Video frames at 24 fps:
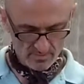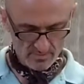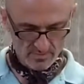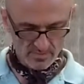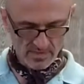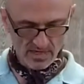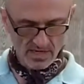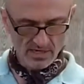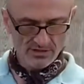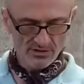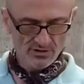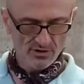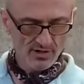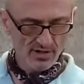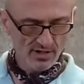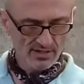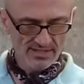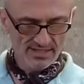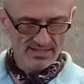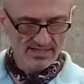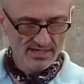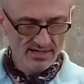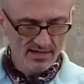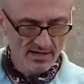As you can
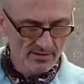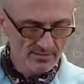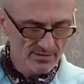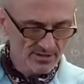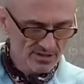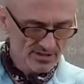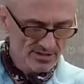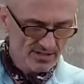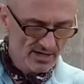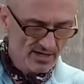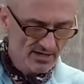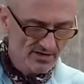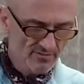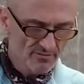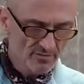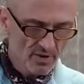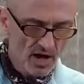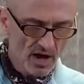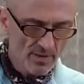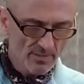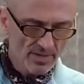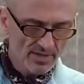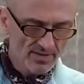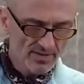see, I'm just kind of
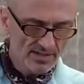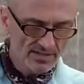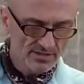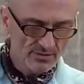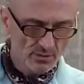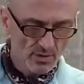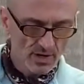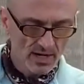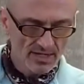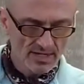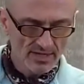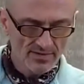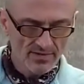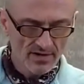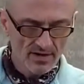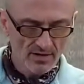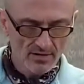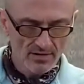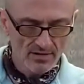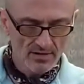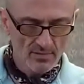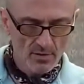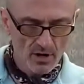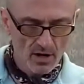popping these right in there in
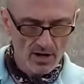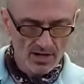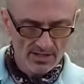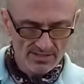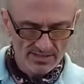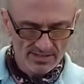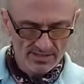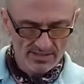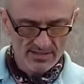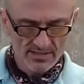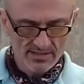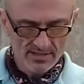the moss.